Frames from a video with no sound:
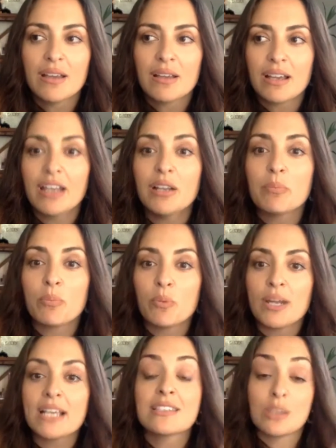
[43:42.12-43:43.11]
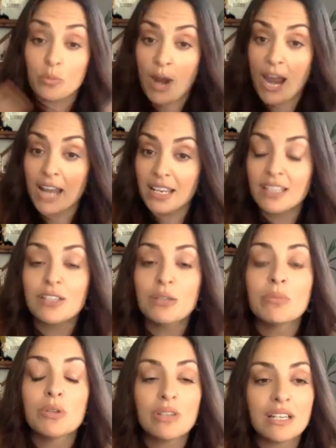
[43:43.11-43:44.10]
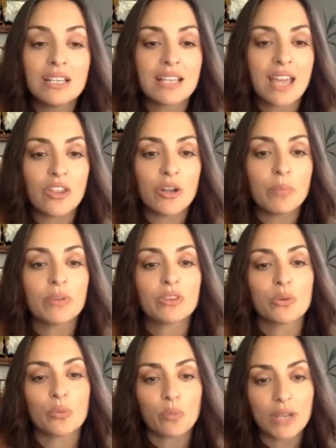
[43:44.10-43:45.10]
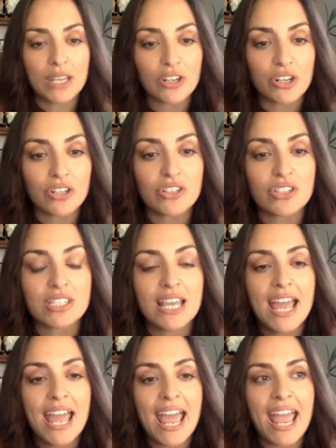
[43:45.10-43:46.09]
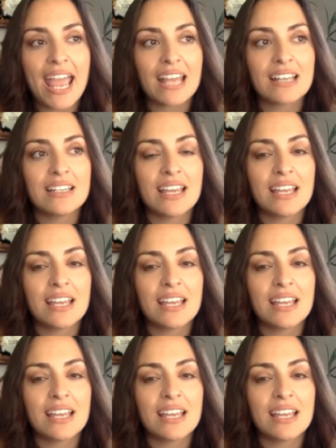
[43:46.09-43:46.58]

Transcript: kind of brings the writing community together, but the readers, and